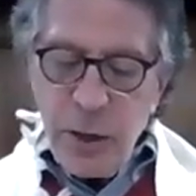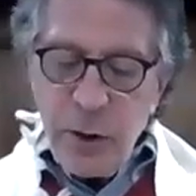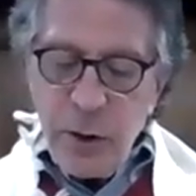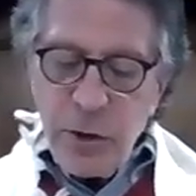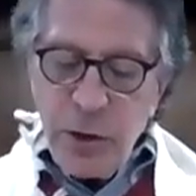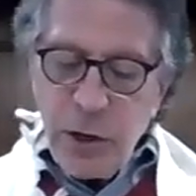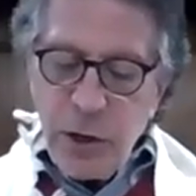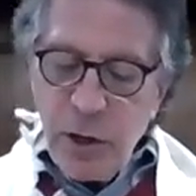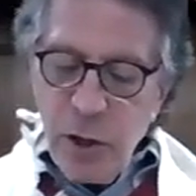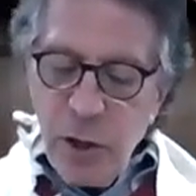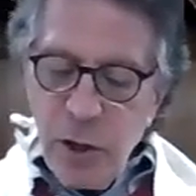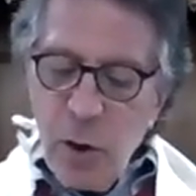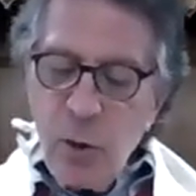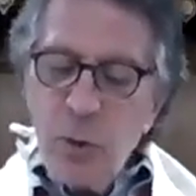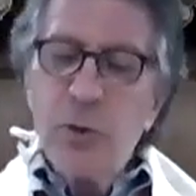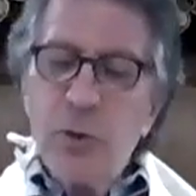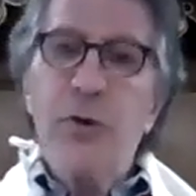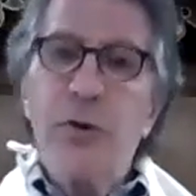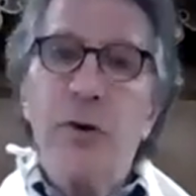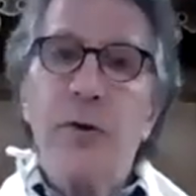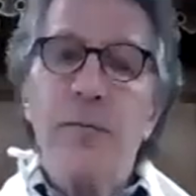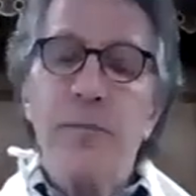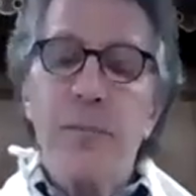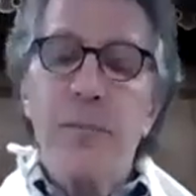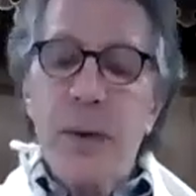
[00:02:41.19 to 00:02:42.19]
the
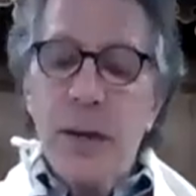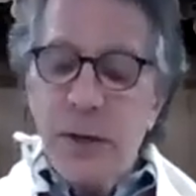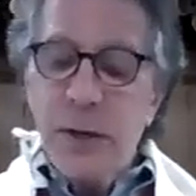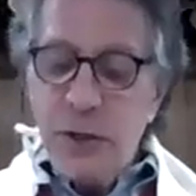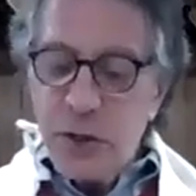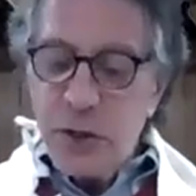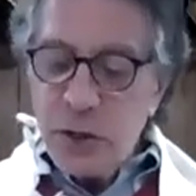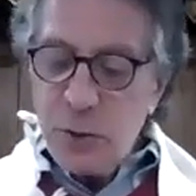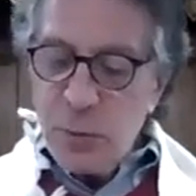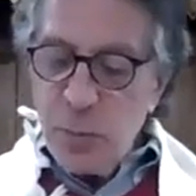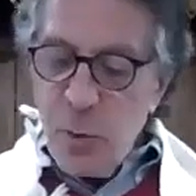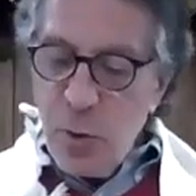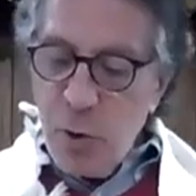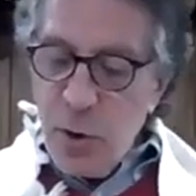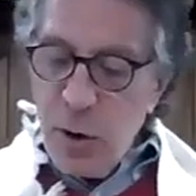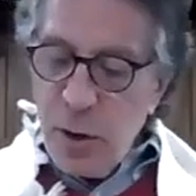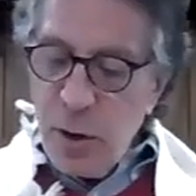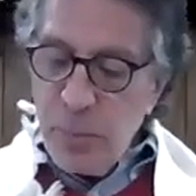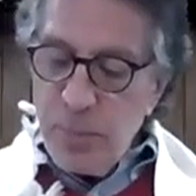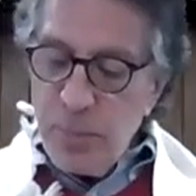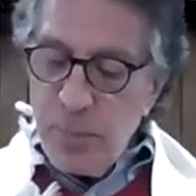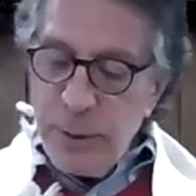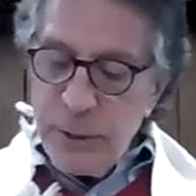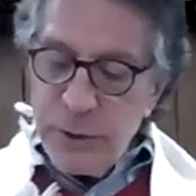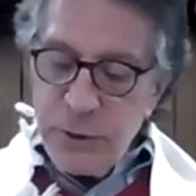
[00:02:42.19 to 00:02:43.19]
closure of many
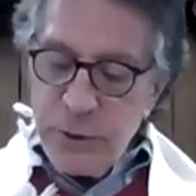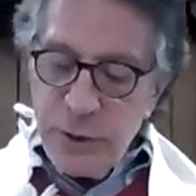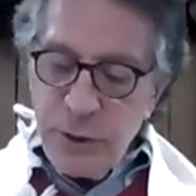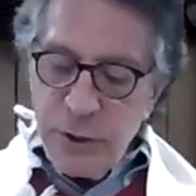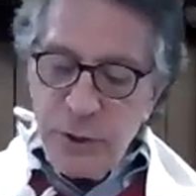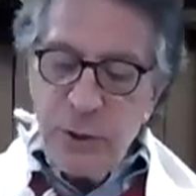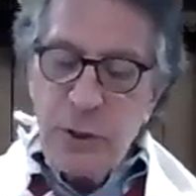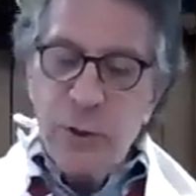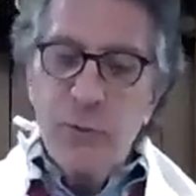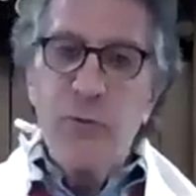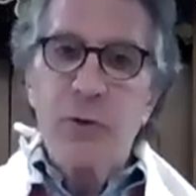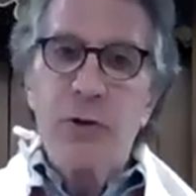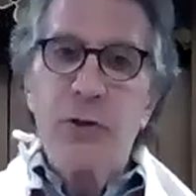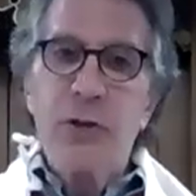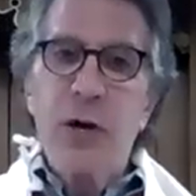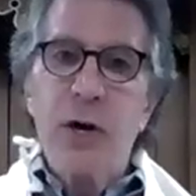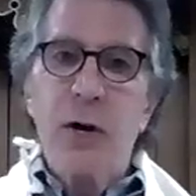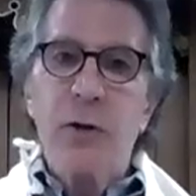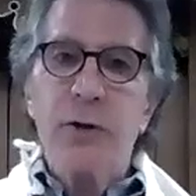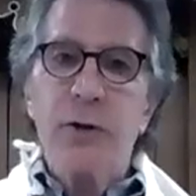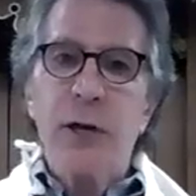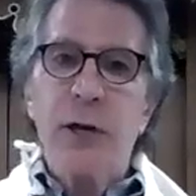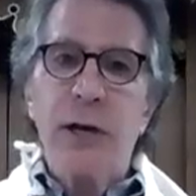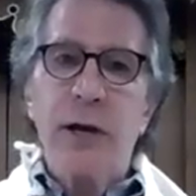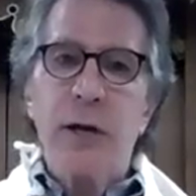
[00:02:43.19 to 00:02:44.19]
small businesses
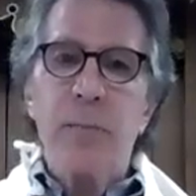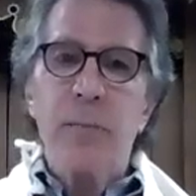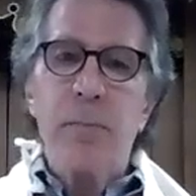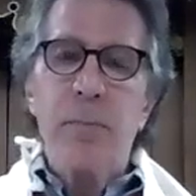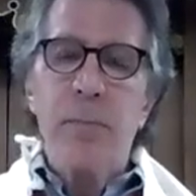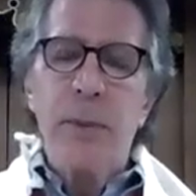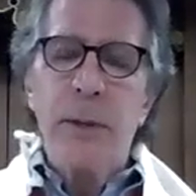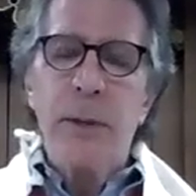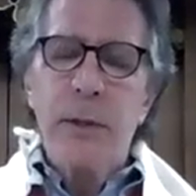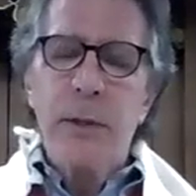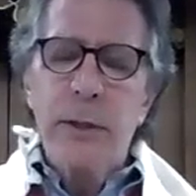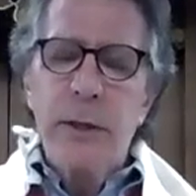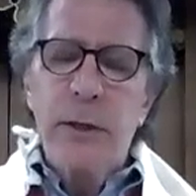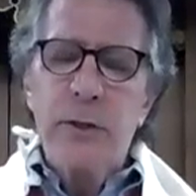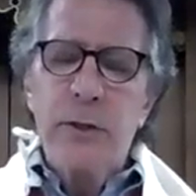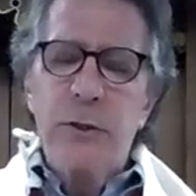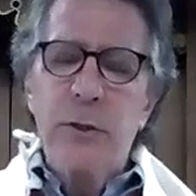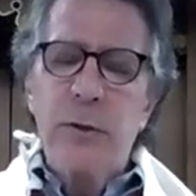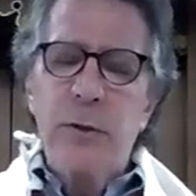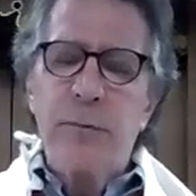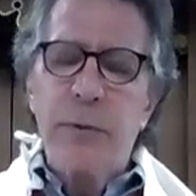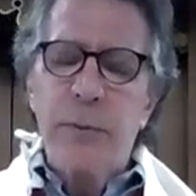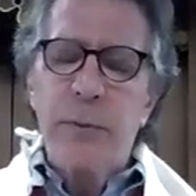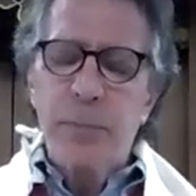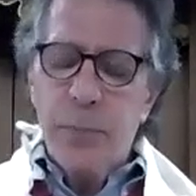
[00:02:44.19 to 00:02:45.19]
resulting in millions
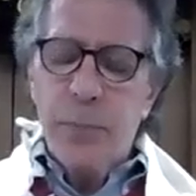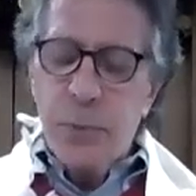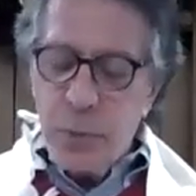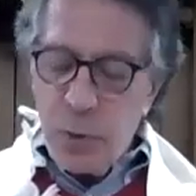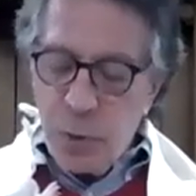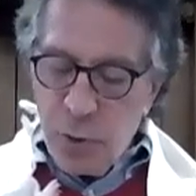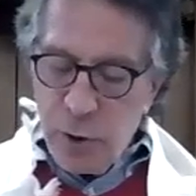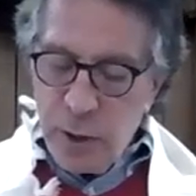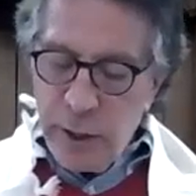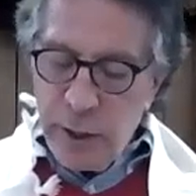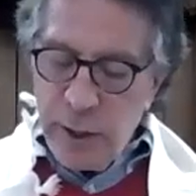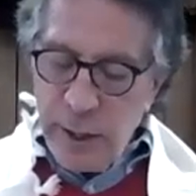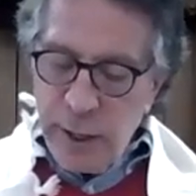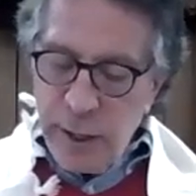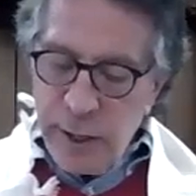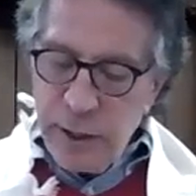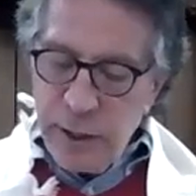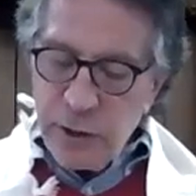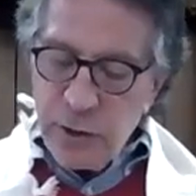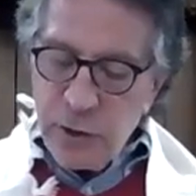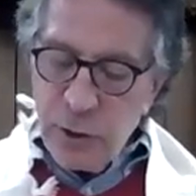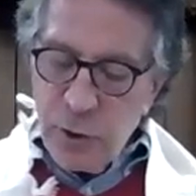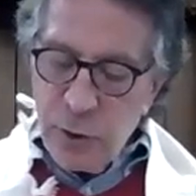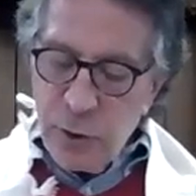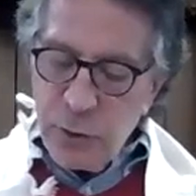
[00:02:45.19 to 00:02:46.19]
of
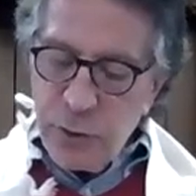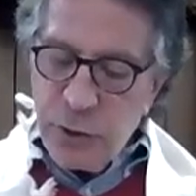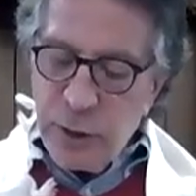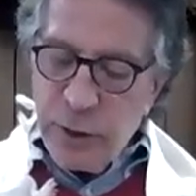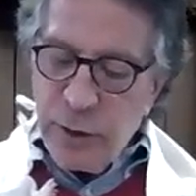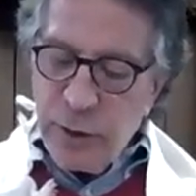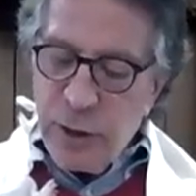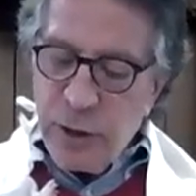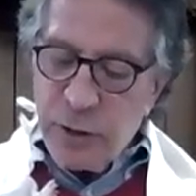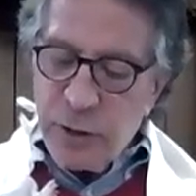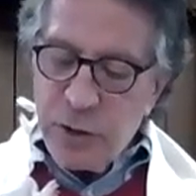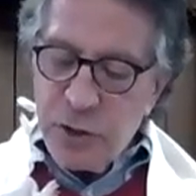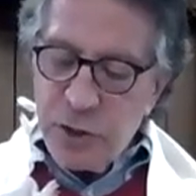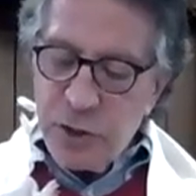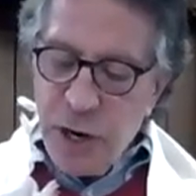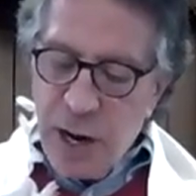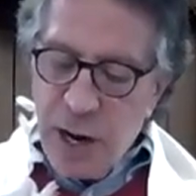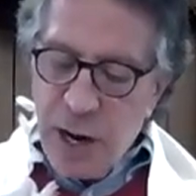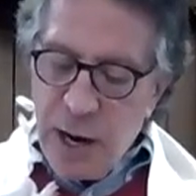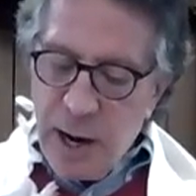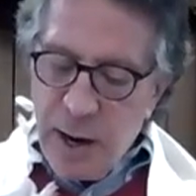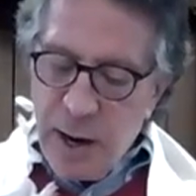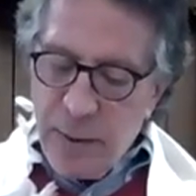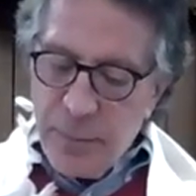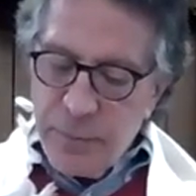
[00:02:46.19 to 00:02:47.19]
employees losing their
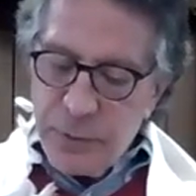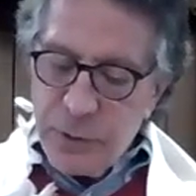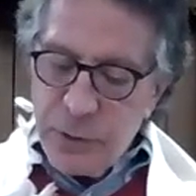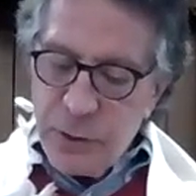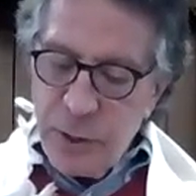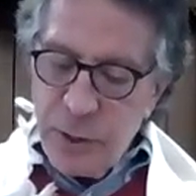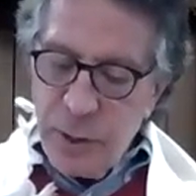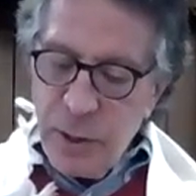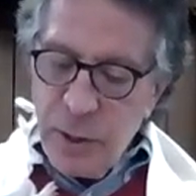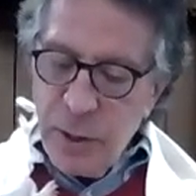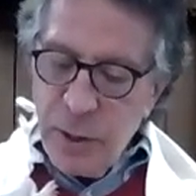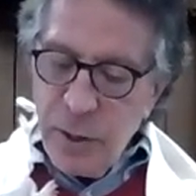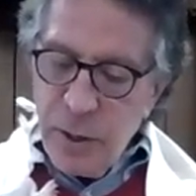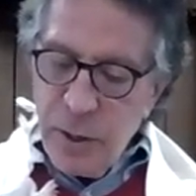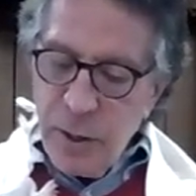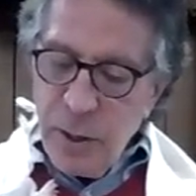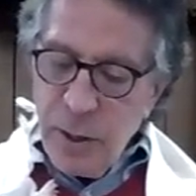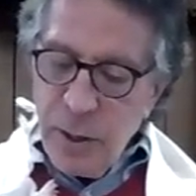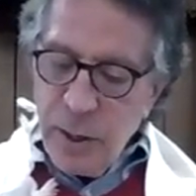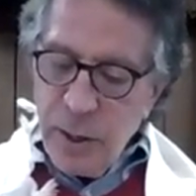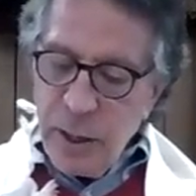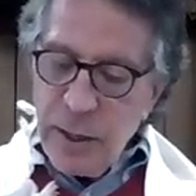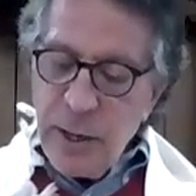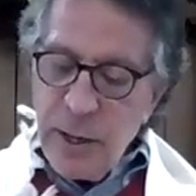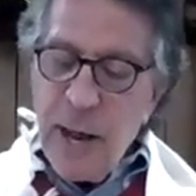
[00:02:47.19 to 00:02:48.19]
jobs
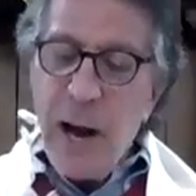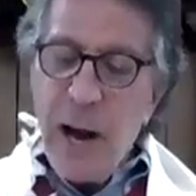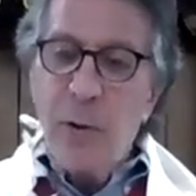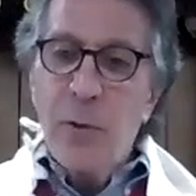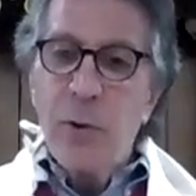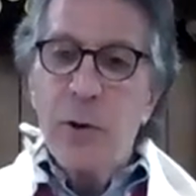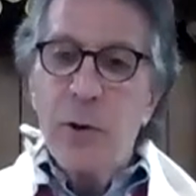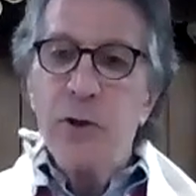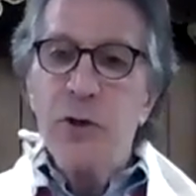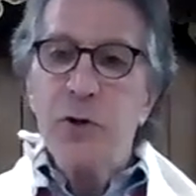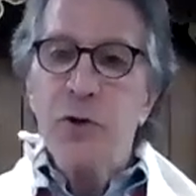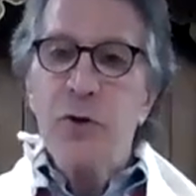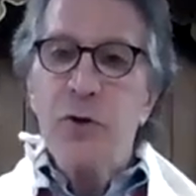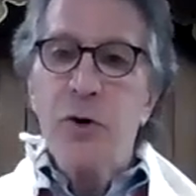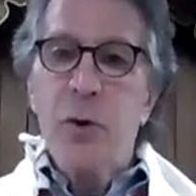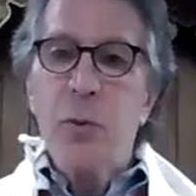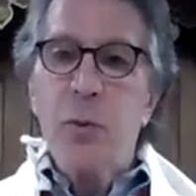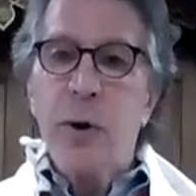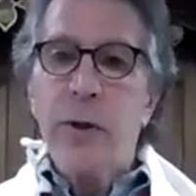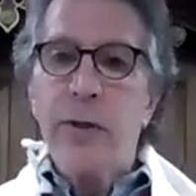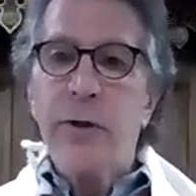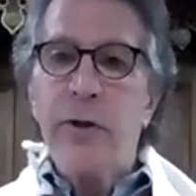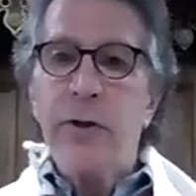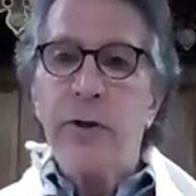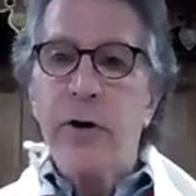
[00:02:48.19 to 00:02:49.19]
and now unsure
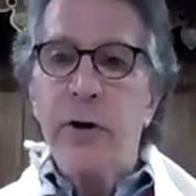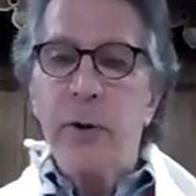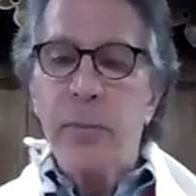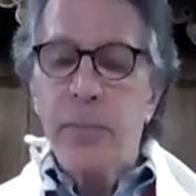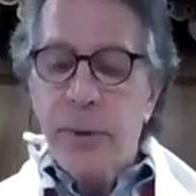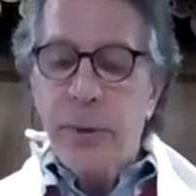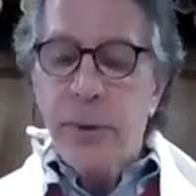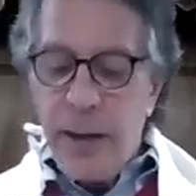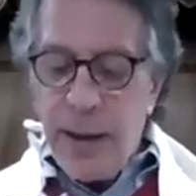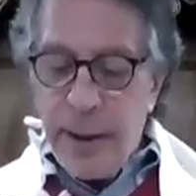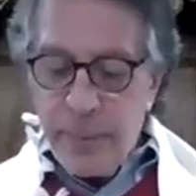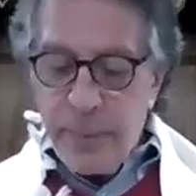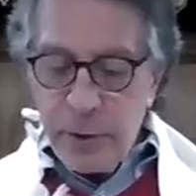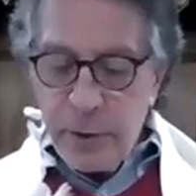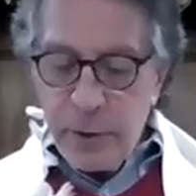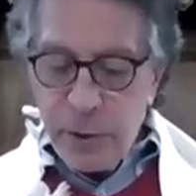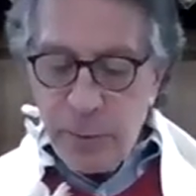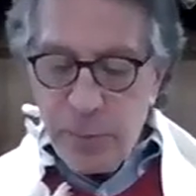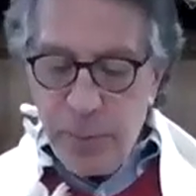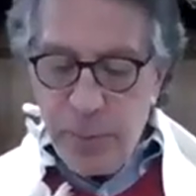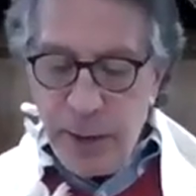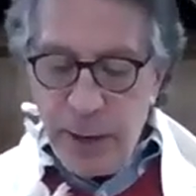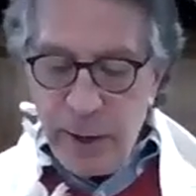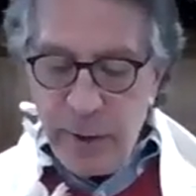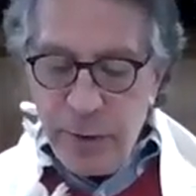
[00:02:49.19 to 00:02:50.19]
whether they'll be able to
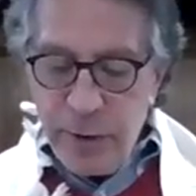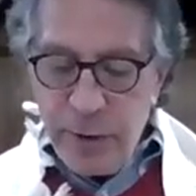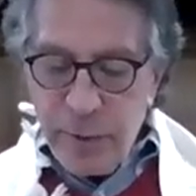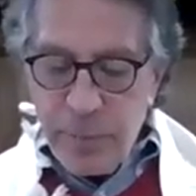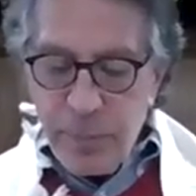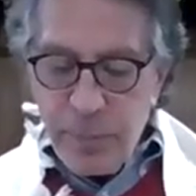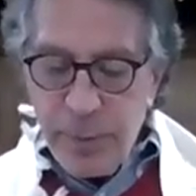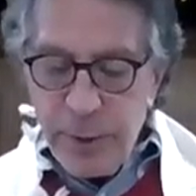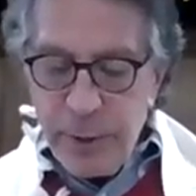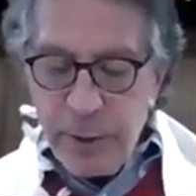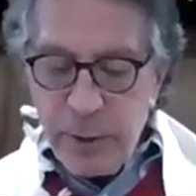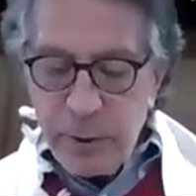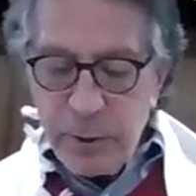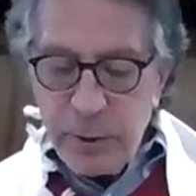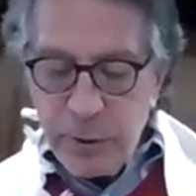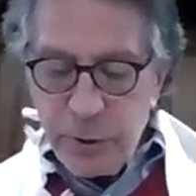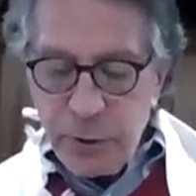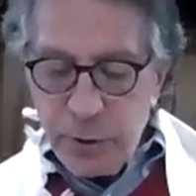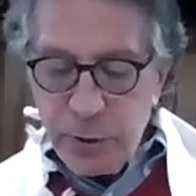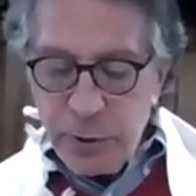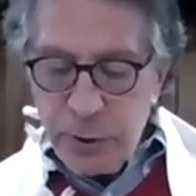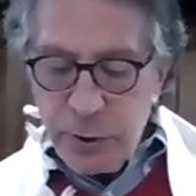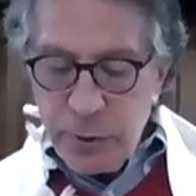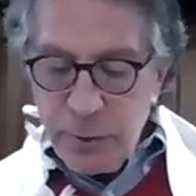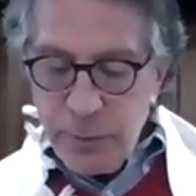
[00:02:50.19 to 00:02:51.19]
pay their
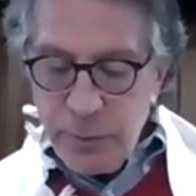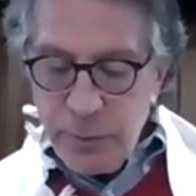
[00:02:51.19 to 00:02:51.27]
bills.